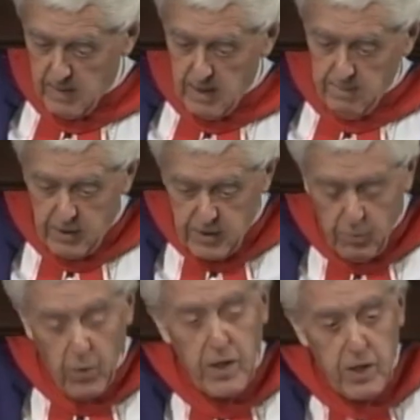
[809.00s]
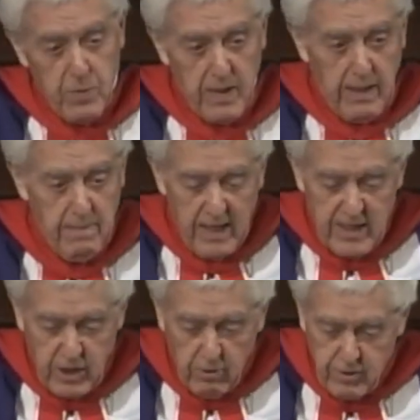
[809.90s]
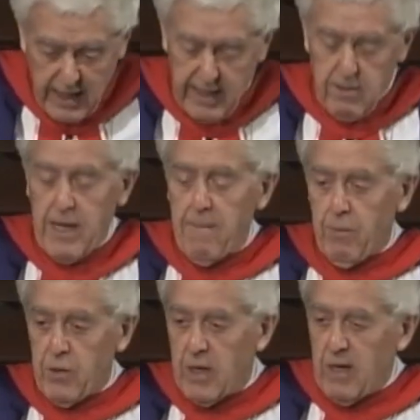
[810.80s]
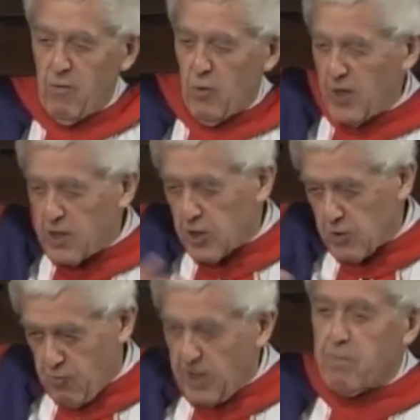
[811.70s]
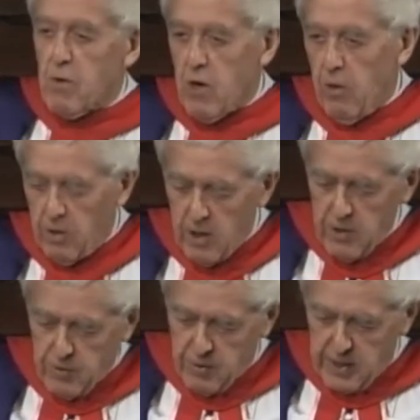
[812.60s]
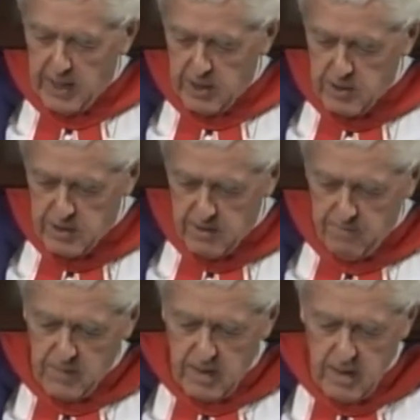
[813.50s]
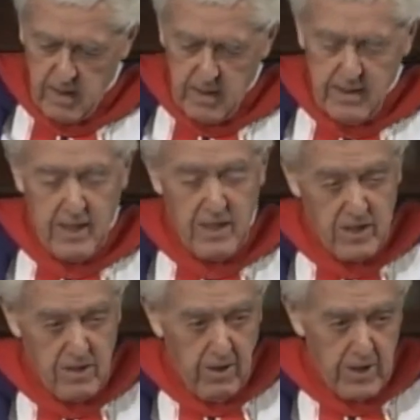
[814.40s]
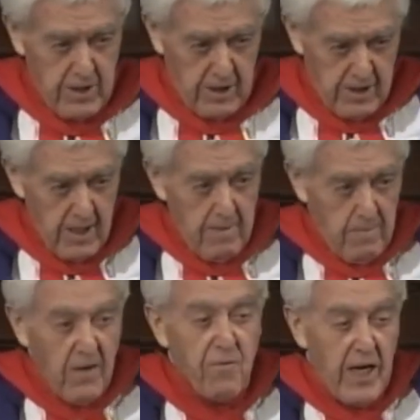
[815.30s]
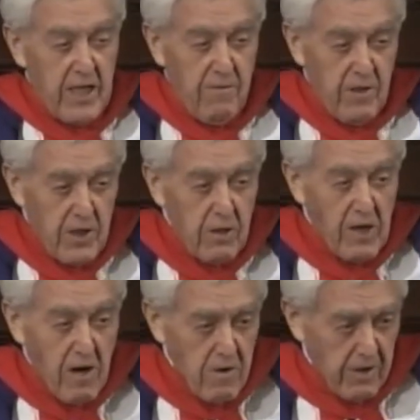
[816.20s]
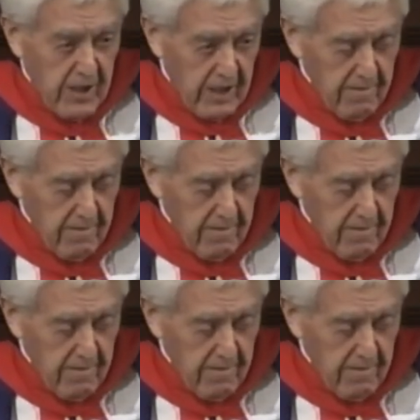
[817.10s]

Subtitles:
Because the word has become so tangled up with religious rigmarole through the ages that it has lost its effective interiority.